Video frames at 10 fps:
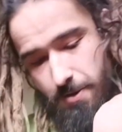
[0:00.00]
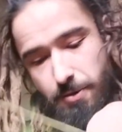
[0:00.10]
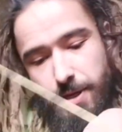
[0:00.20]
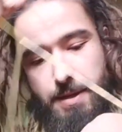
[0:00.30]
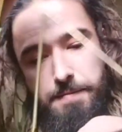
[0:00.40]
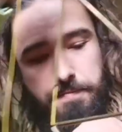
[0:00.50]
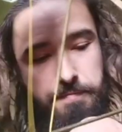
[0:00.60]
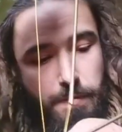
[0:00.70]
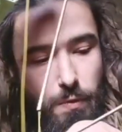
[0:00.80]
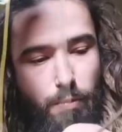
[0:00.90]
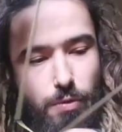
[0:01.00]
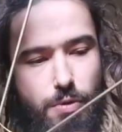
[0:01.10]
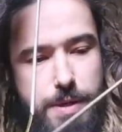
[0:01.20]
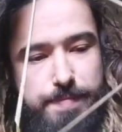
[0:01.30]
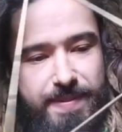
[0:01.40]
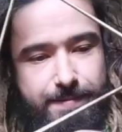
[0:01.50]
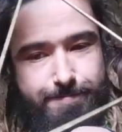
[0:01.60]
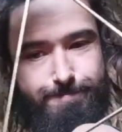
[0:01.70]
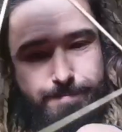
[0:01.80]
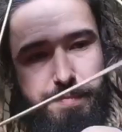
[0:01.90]
Okay. Whoops.
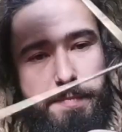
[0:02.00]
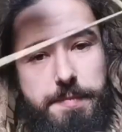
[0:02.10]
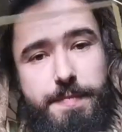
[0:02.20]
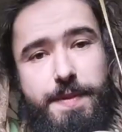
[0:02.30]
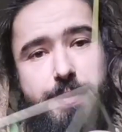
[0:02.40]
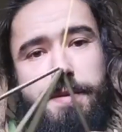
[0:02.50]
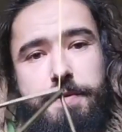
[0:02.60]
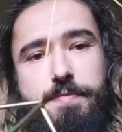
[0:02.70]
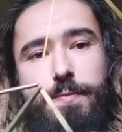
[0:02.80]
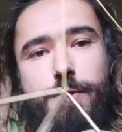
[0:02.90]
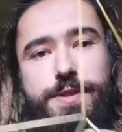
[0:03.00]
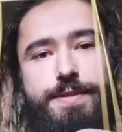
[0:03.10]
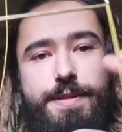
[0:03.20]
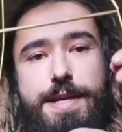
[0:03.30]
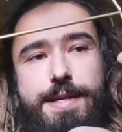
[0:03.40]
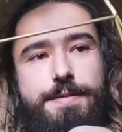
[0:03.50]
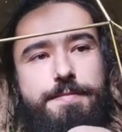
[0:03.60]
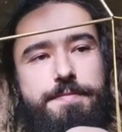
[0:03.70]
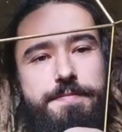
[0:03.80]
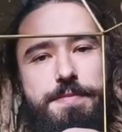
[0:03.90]
What's that?
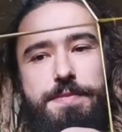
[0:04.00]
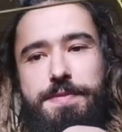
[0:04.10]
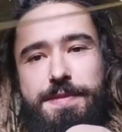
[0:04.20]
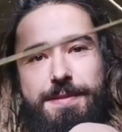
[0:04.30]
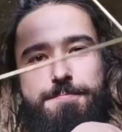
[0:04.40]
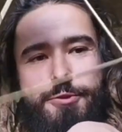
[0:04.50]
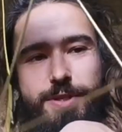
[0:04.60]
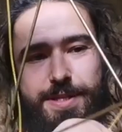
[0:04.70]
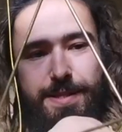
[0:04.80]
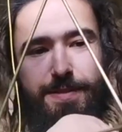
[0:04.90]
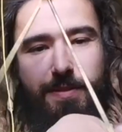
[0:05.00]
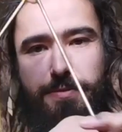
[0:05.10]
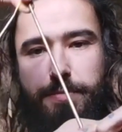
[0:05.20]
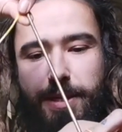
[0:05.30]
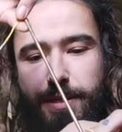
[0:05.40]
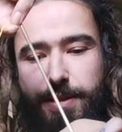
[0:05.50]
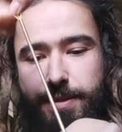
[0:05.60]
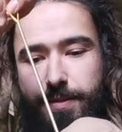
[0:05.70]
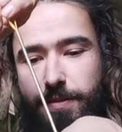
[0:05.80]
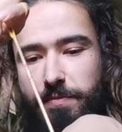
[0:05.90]
Pretends to be
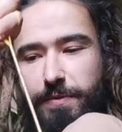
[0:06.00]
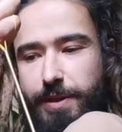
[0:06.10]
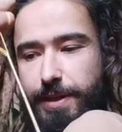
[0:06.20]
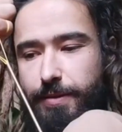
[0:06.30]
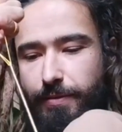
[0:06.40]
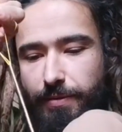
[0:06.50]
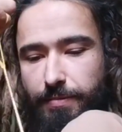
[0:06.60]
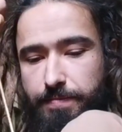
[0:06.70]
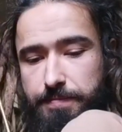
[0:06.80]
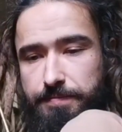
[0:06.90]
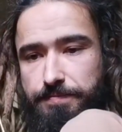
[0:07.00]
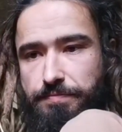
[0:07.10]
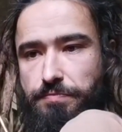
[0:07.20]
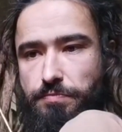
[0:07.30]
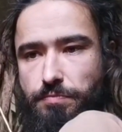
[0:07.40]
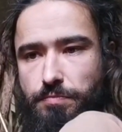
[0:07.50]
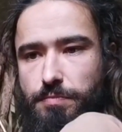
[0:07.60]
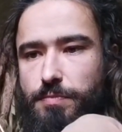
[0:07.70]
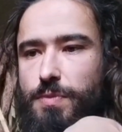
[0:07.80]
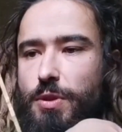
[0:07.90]
something else.
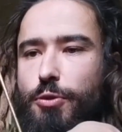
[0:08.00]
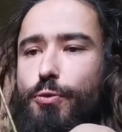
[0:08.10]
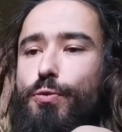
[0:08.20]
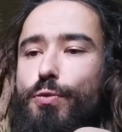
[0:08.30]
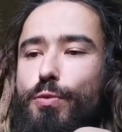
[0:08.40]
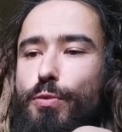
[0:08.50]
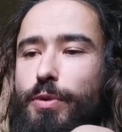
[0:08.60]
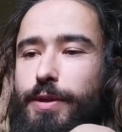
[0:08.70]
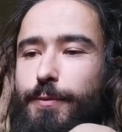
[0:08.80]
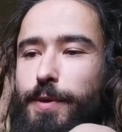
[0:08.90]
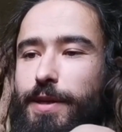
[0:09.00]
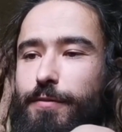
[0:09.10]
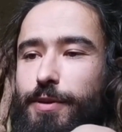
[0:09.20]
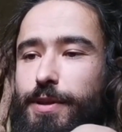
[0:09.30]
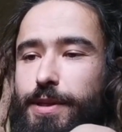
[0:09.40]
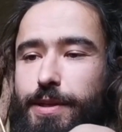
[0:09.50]
Oh, we have a